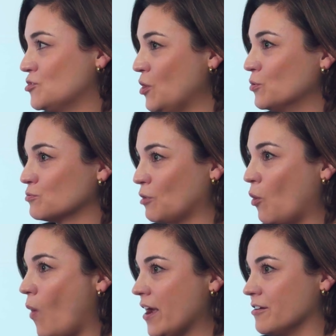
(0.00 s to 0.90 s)
don't
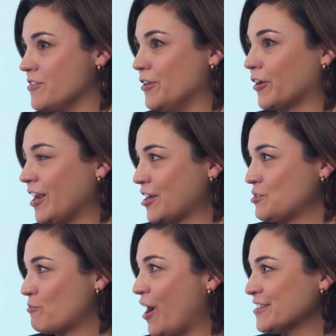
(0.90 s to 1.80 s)
require the
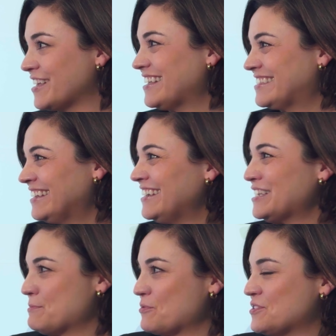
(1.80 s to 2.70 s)
interconnection process
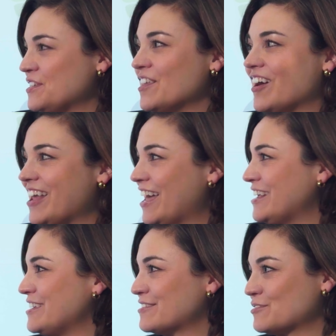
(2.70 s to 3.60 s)
to proceed on
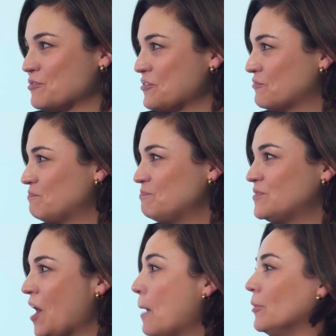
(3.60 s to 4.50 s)
any sort of
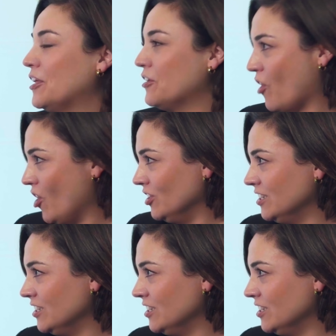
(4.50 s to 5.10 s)
timeline at all.